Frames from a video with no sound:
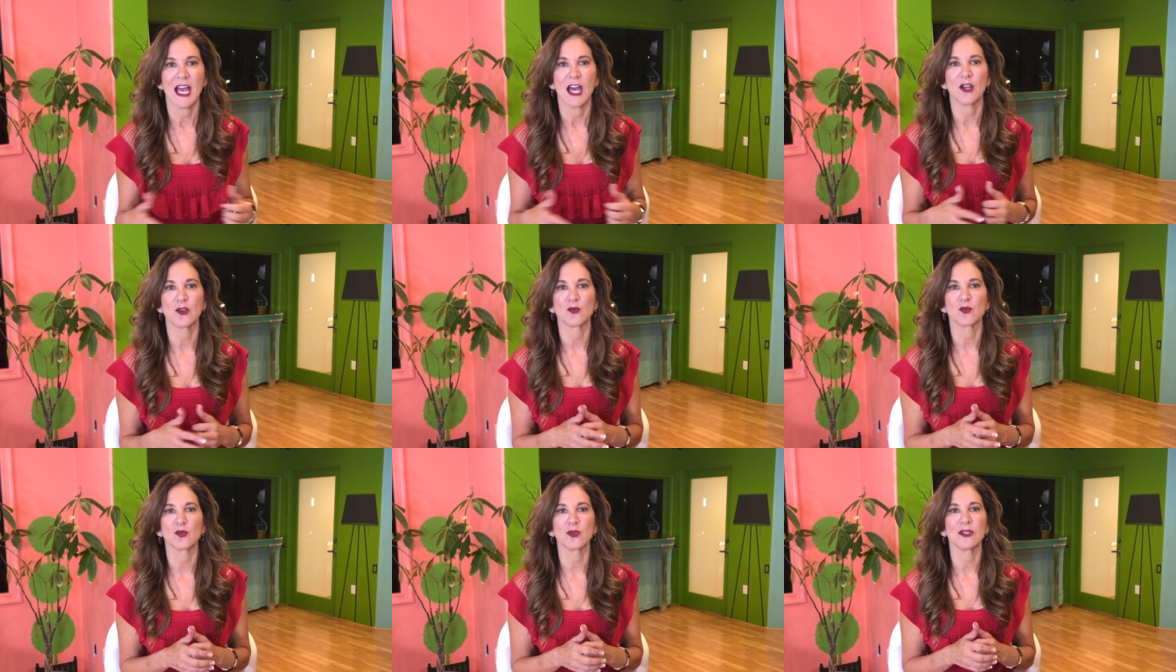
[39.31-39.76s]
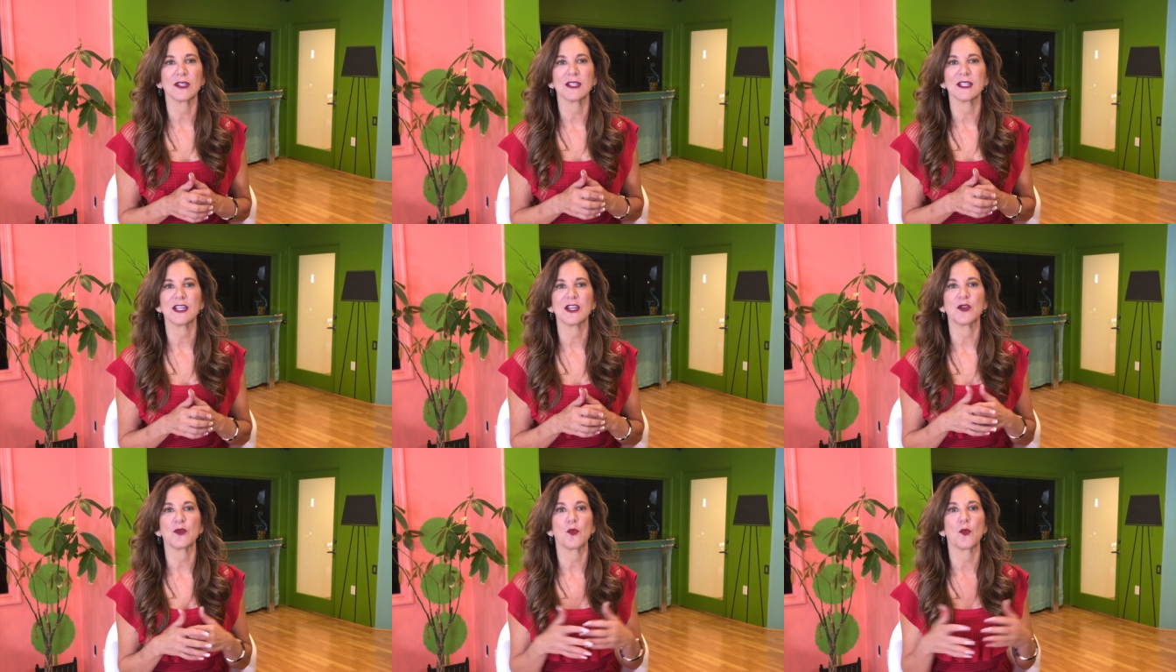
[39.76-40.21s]
and
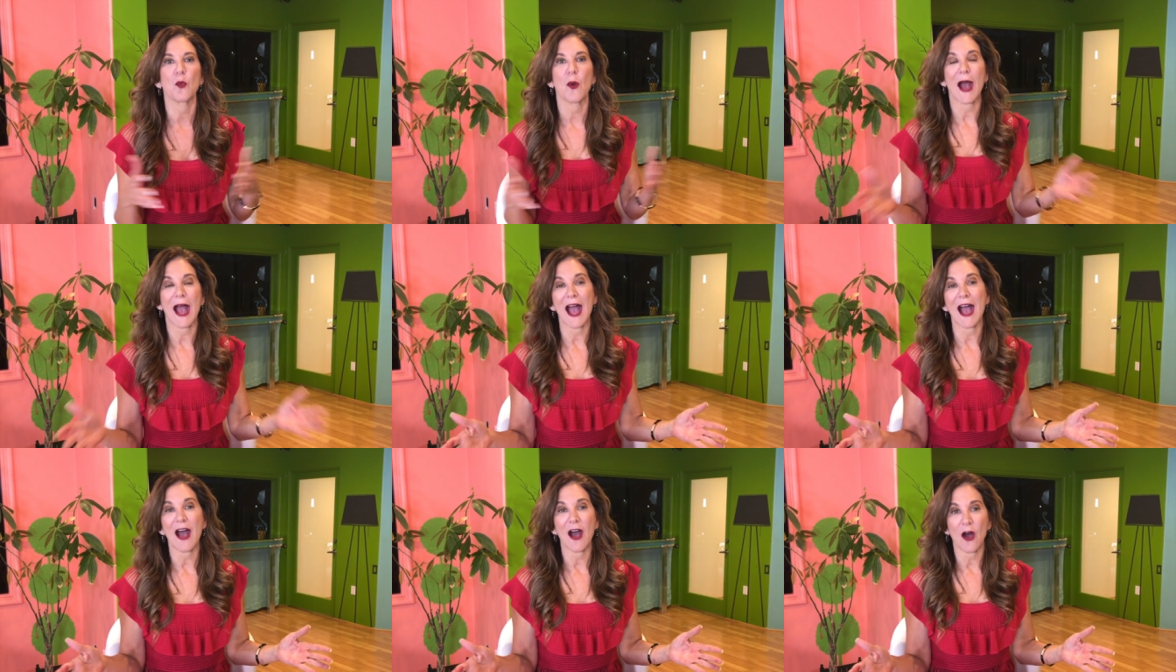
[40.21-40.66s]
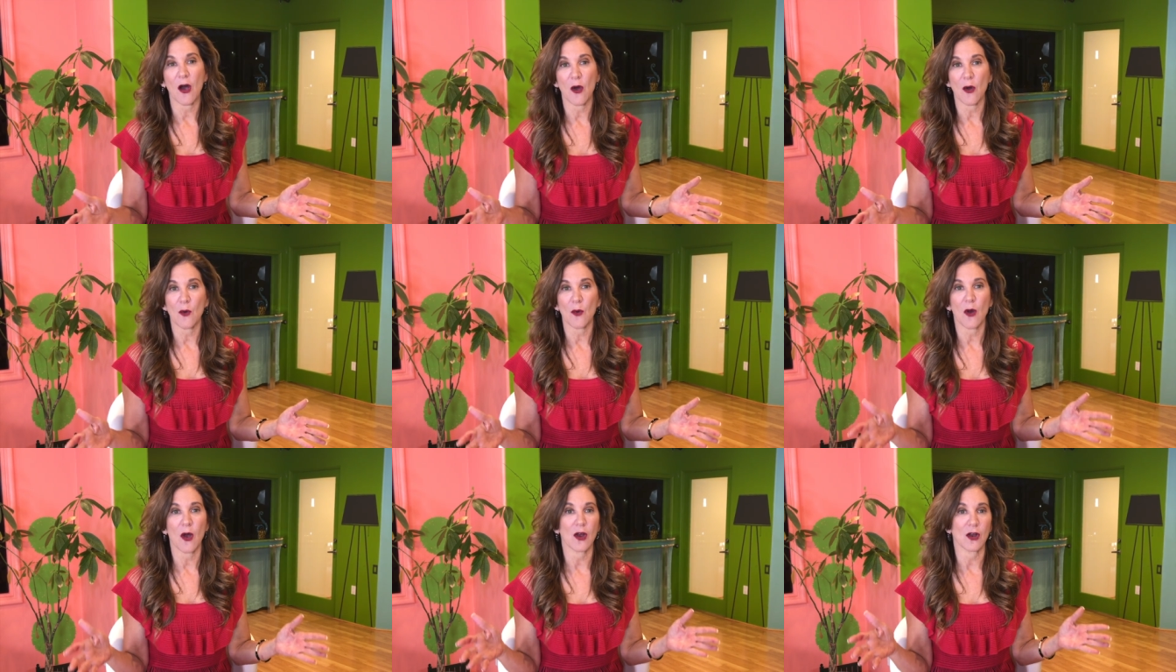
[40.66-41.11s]
really
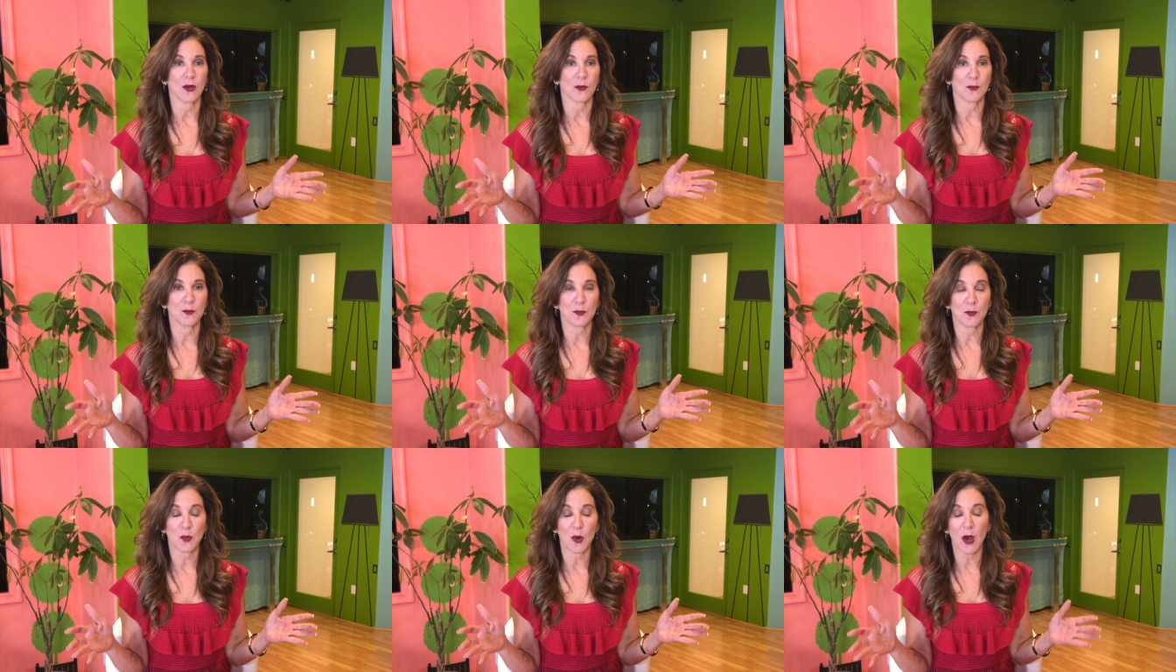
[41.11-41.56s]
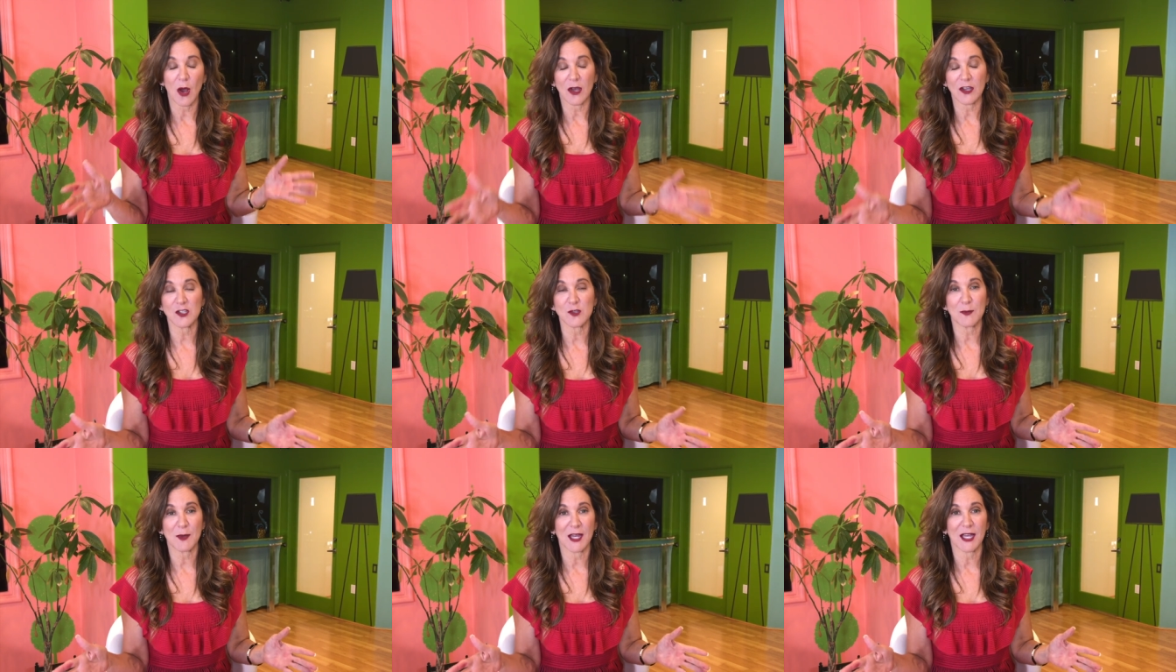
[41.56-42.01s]
wow our
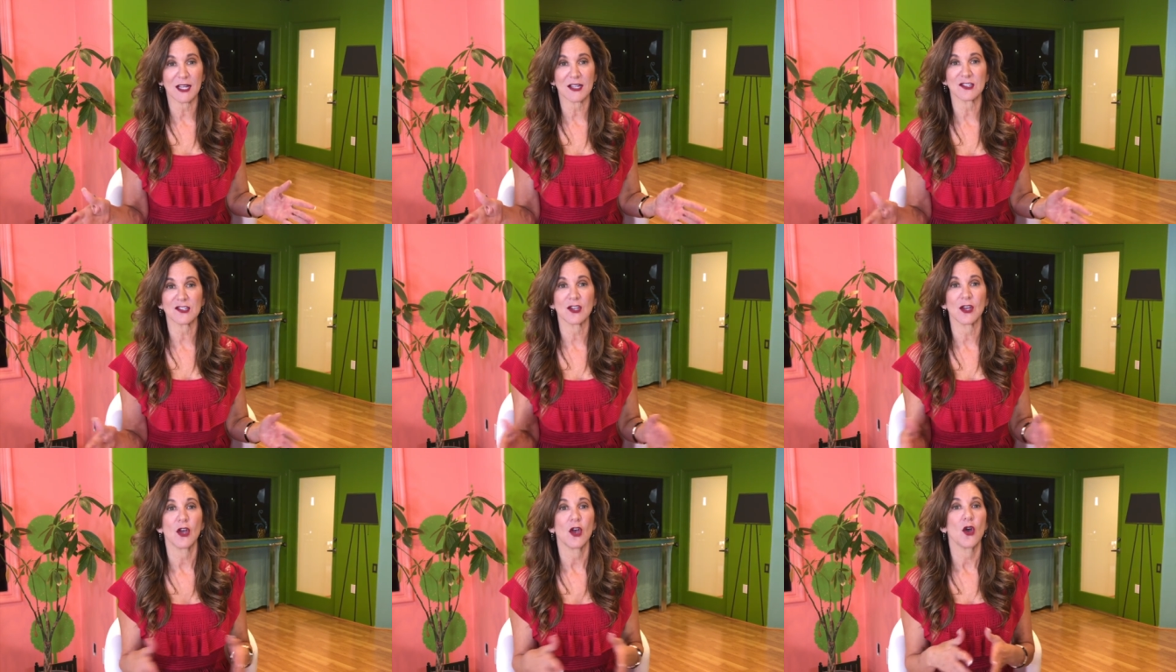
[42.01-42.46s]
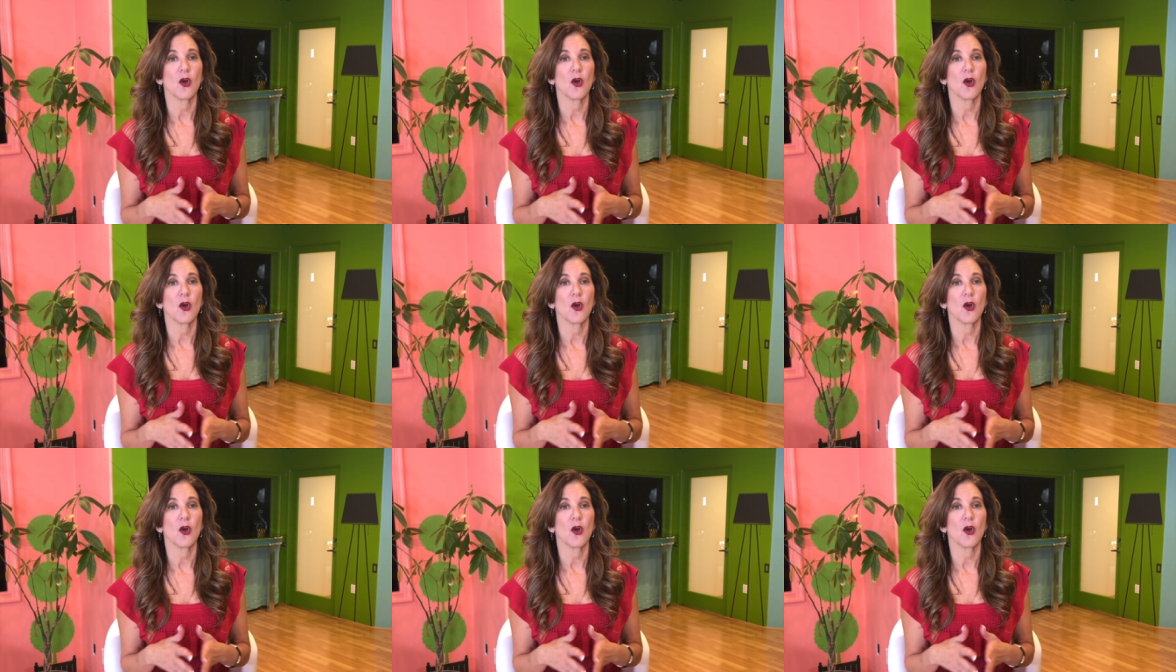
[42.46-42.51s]
prospects,